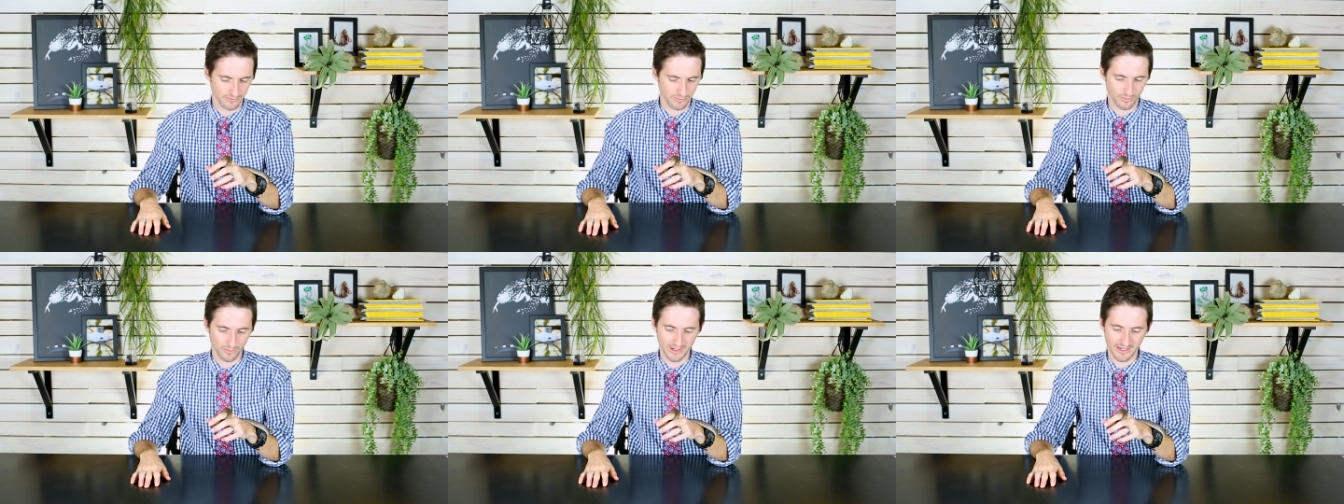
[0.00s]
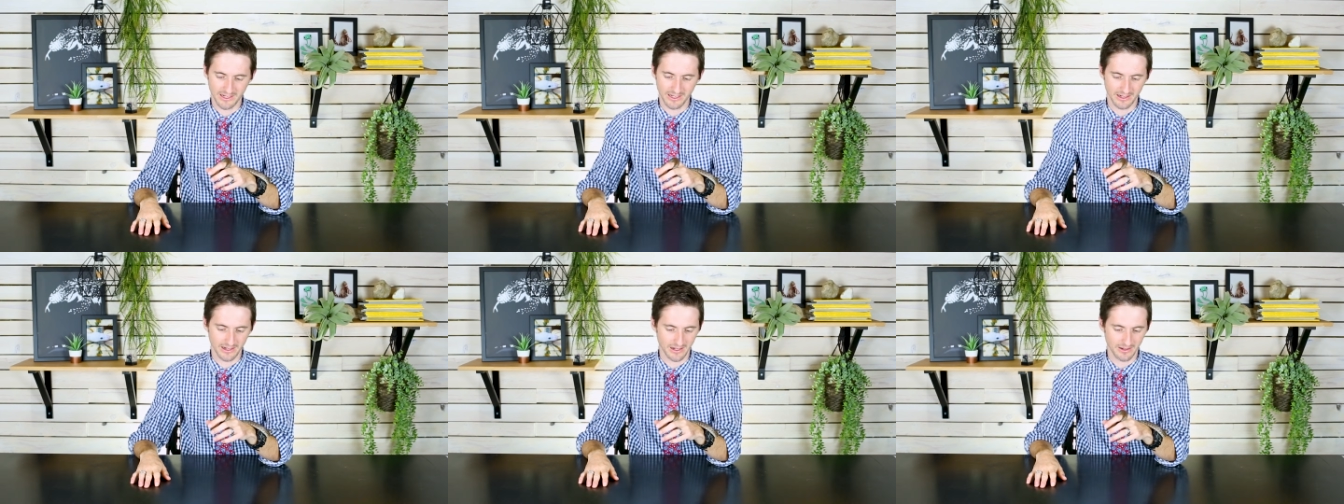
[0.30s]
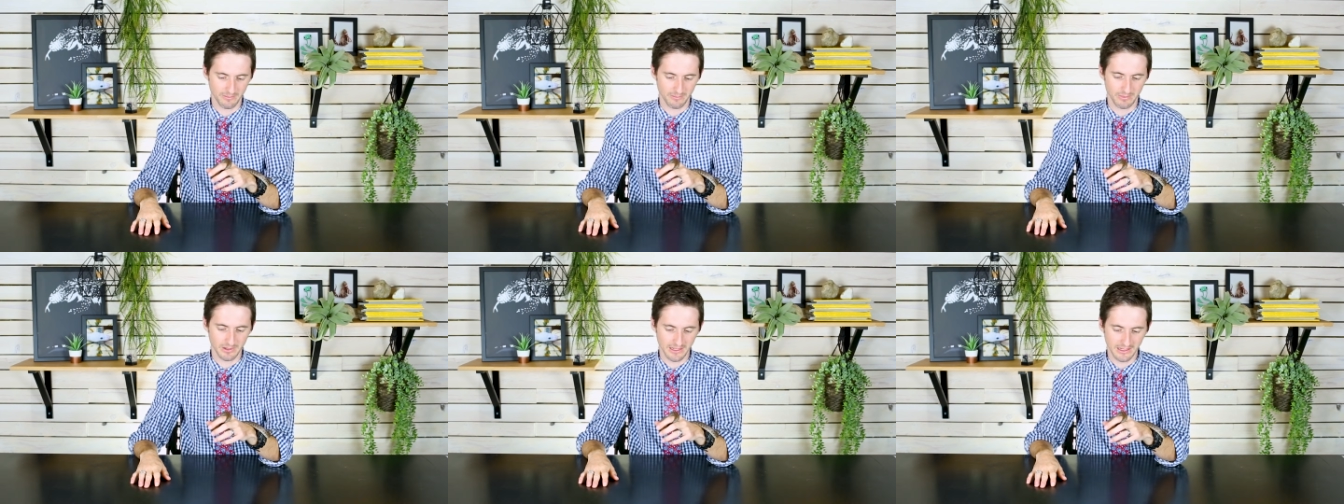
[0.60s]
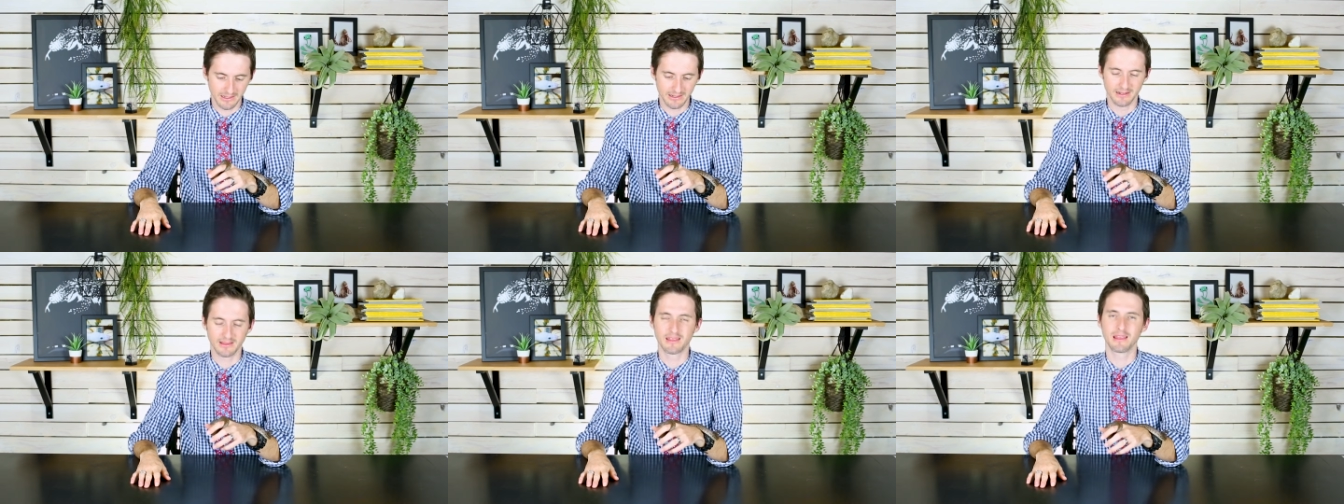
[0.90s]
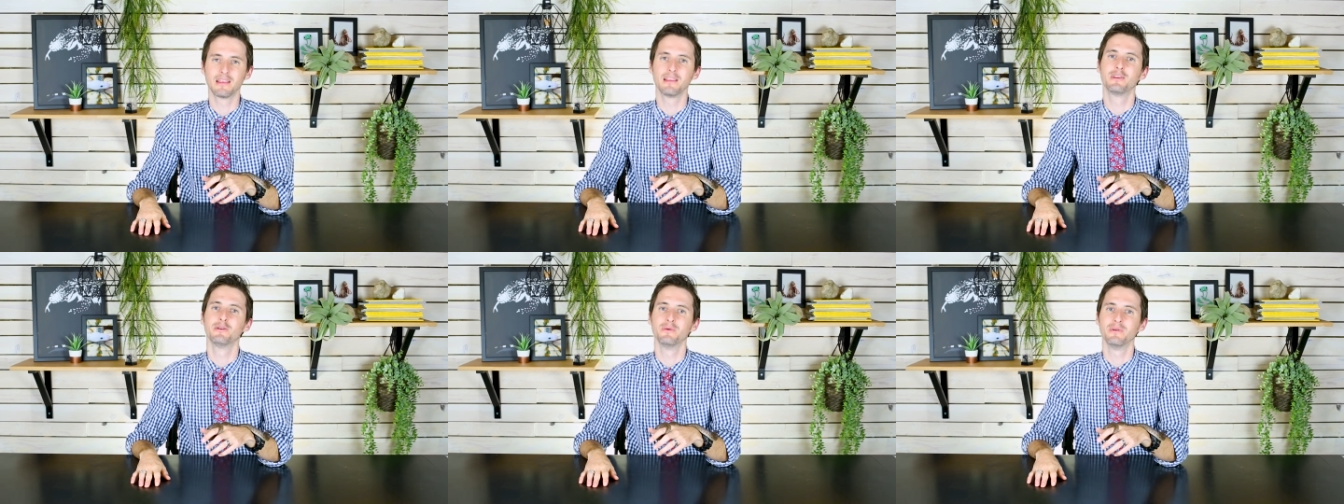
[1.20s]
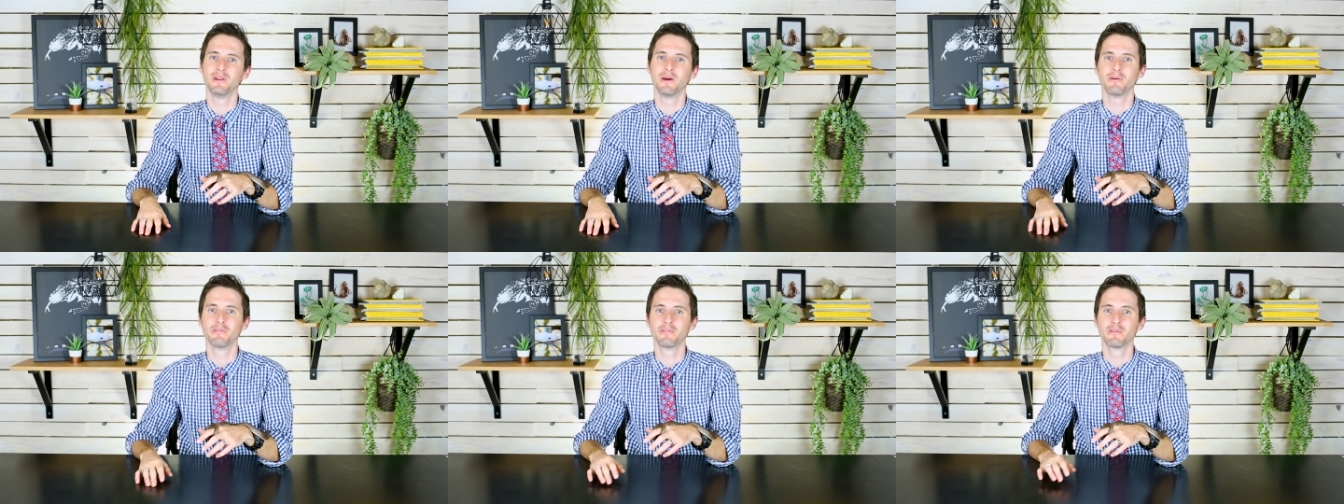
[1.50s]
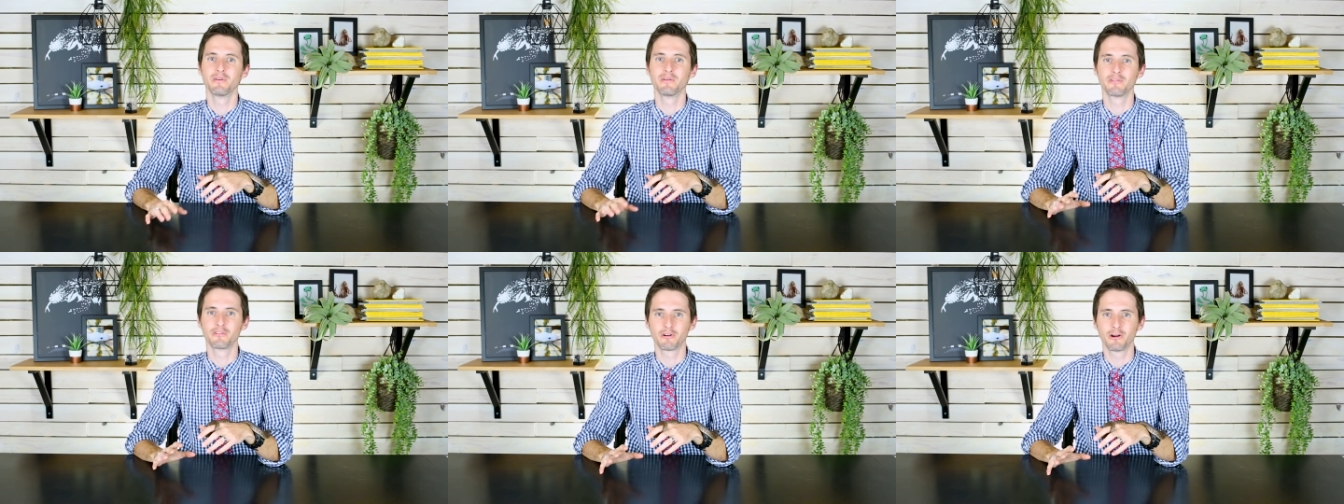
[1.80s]
We cannot begin to thank you
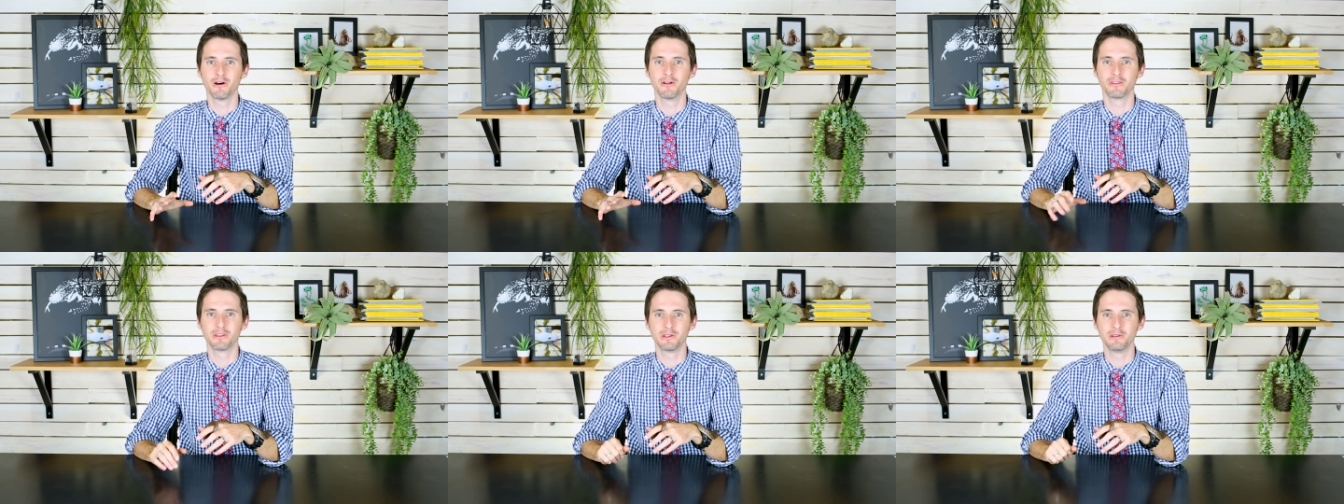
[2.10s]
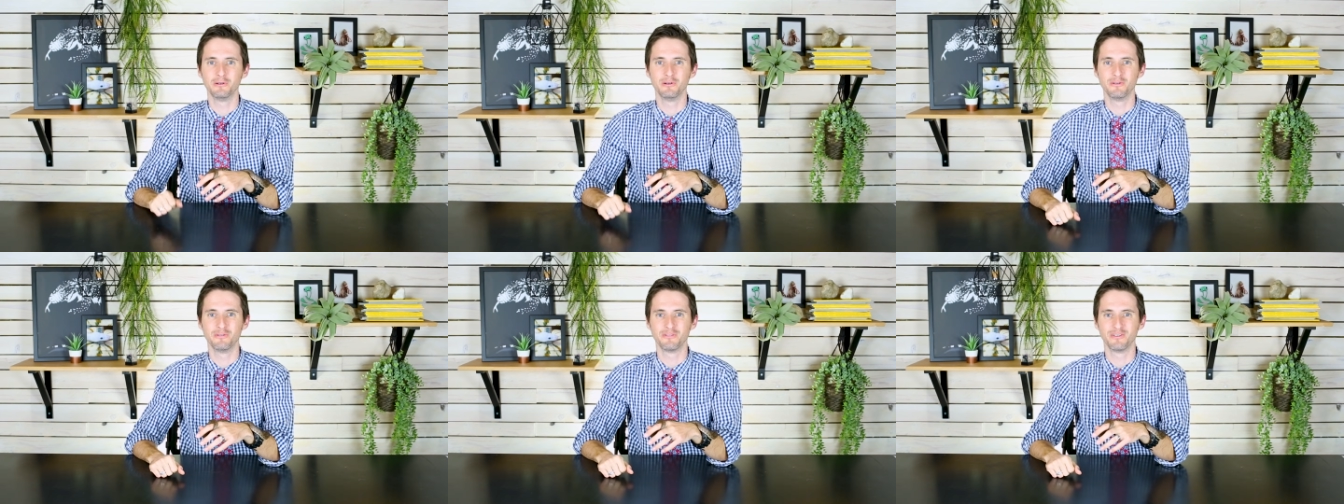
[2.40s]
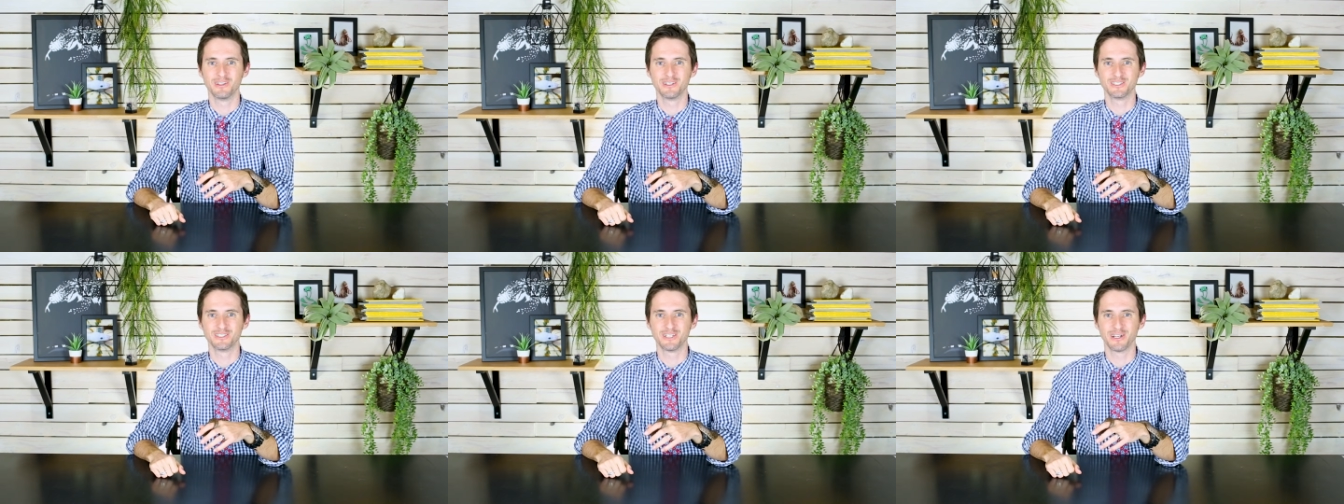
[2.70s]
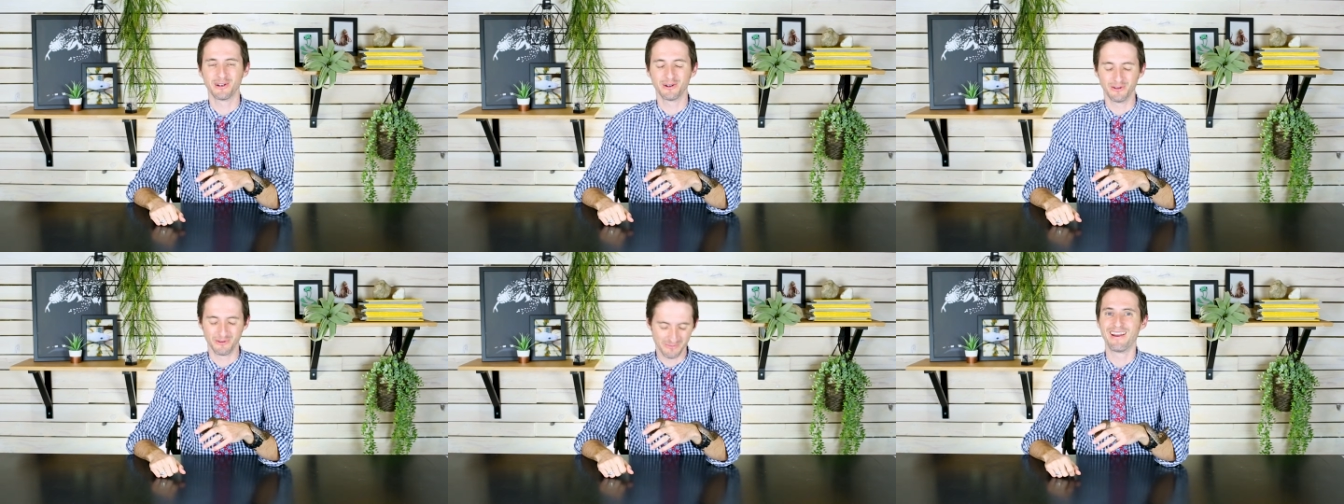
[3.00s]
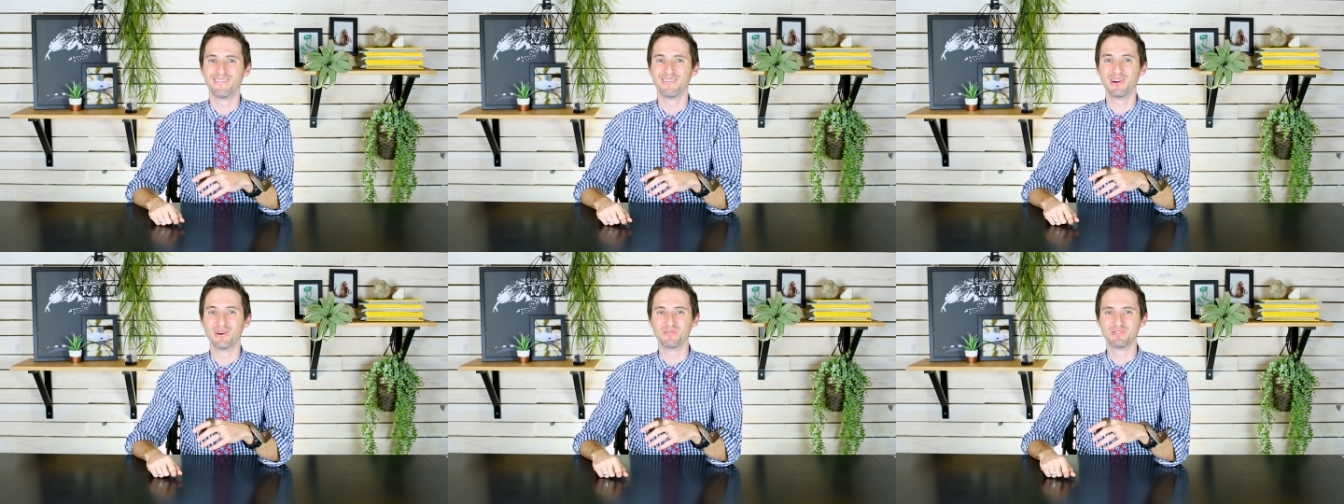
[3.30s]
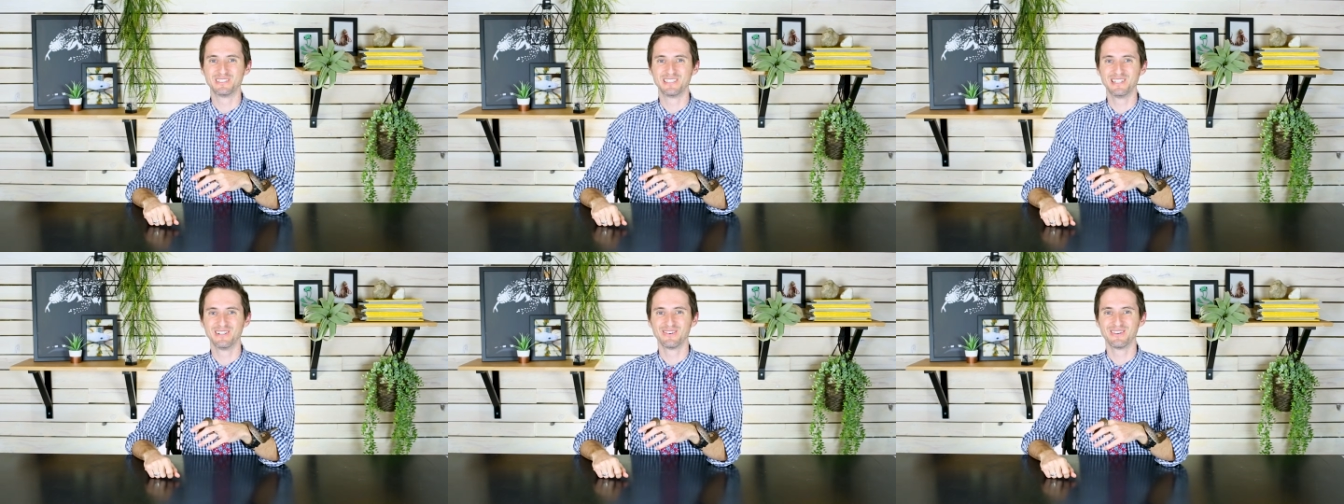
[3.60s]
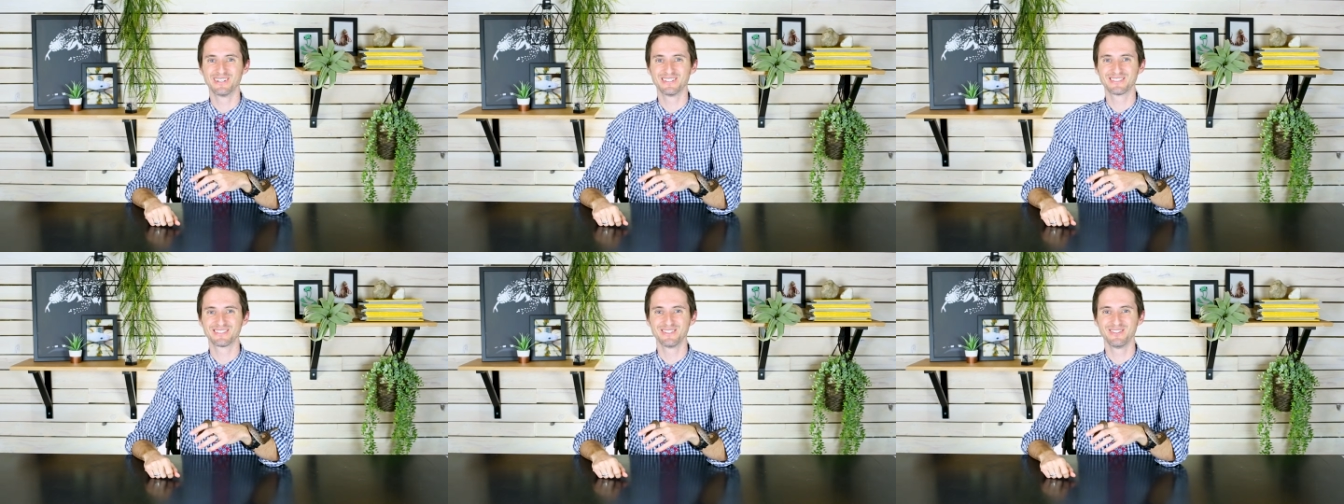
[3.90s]
enough for all that you do for this channel, and we hope to see you
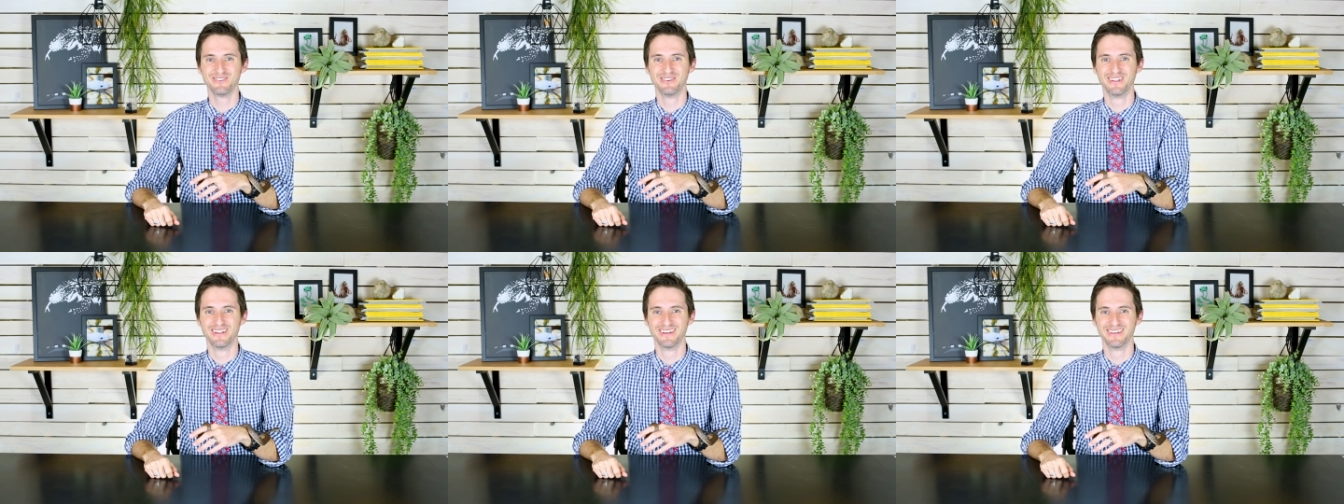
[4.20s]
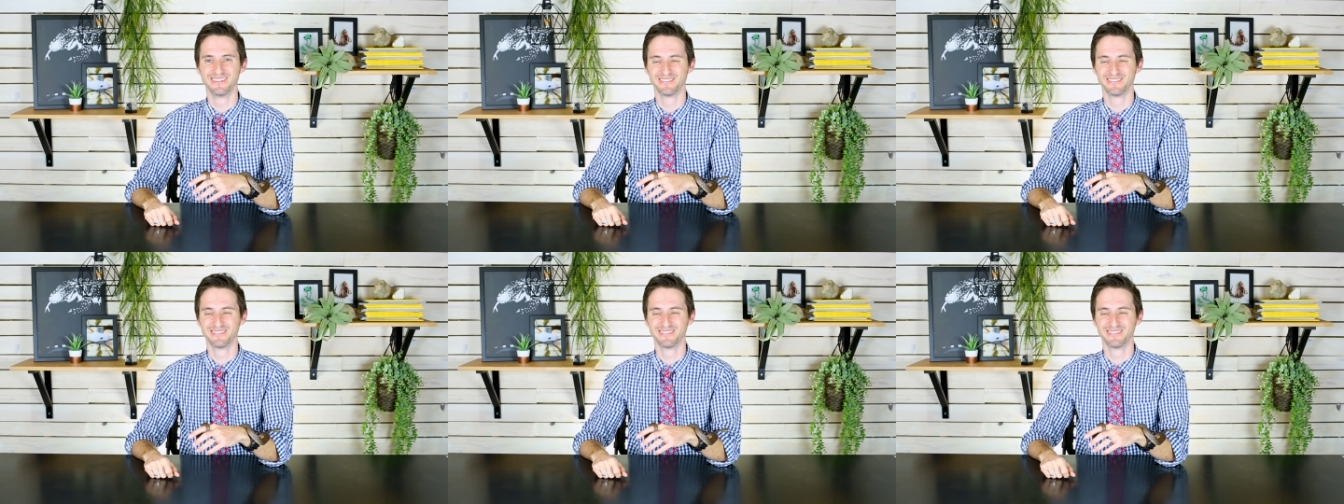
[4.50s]
real soon.